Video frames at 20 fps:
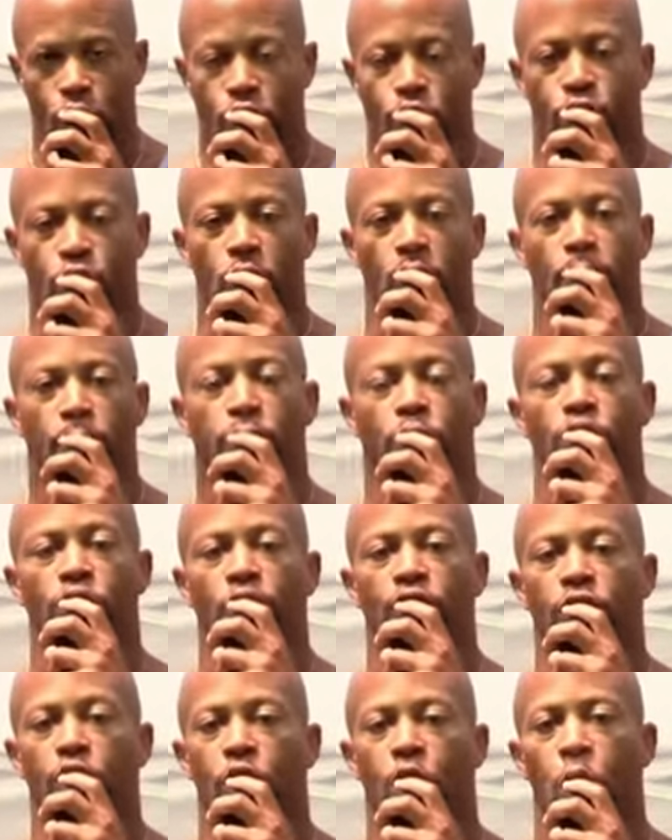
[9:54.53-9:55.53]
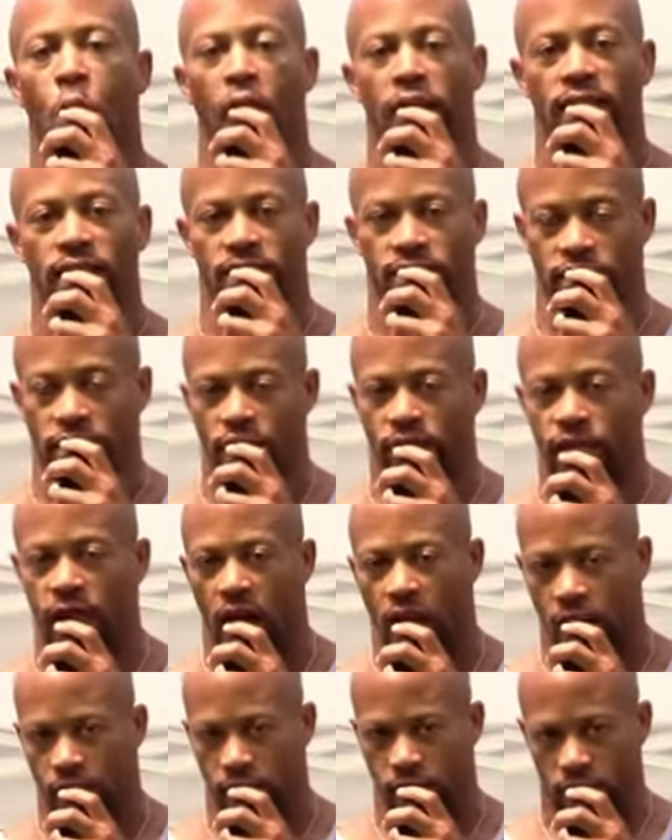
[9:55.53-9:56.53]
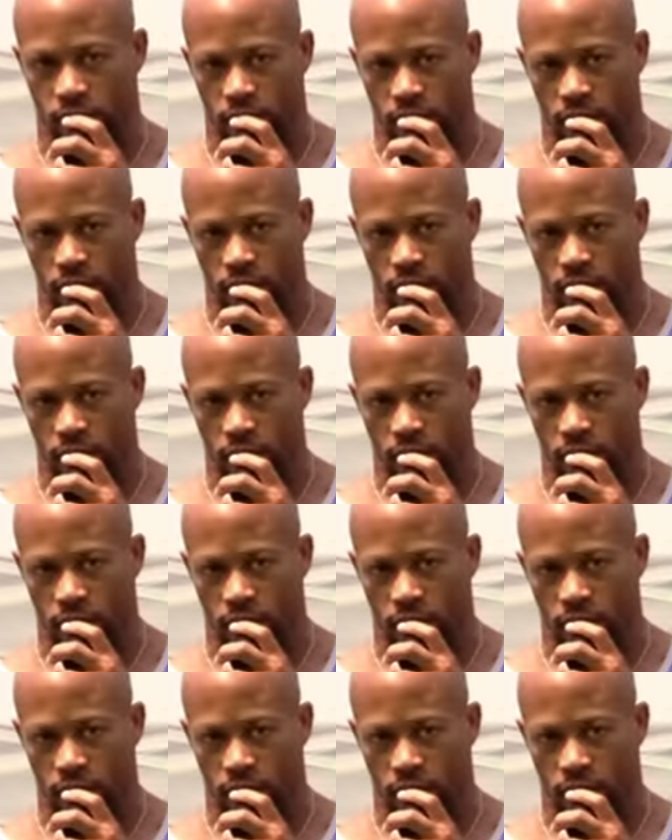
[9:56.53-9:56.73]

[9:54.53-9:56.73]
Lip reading: to improve your quality of life.